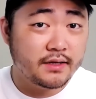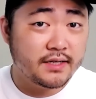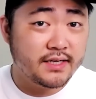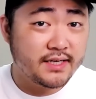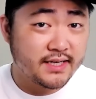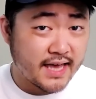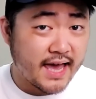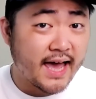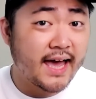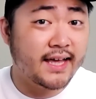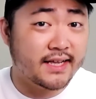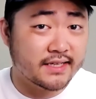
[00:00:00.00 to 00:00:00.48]

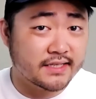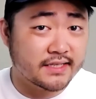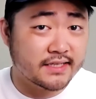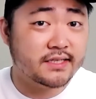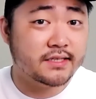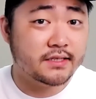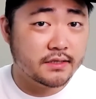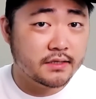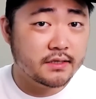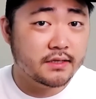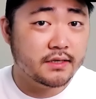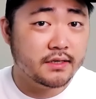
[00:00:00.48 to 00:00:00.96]

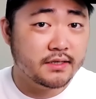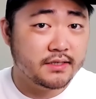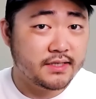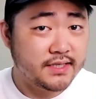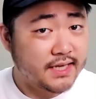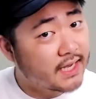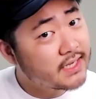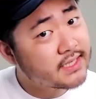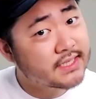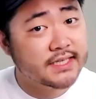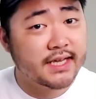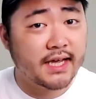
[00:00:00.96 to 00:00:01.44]
Yes,
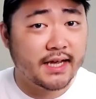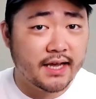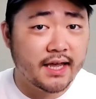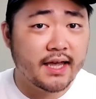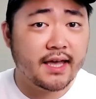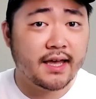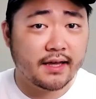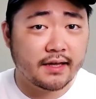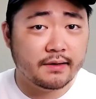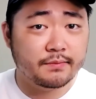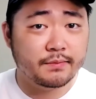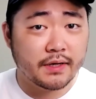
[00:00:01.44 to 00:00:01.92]
yes I
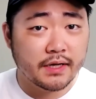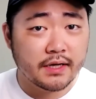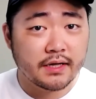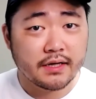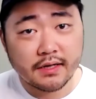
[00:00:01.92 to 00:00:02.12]
am.